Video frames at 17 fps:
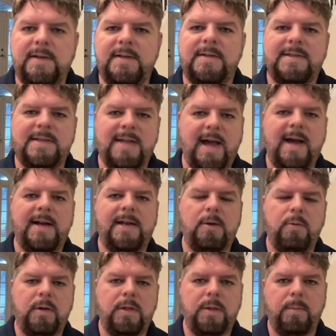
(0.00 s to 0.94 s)
is signing
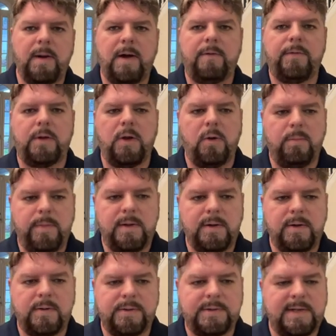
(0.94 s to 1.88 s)
with the Buffalo
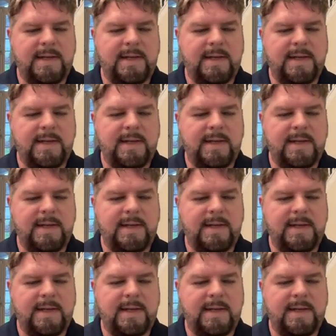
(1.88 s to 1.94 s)
Bills.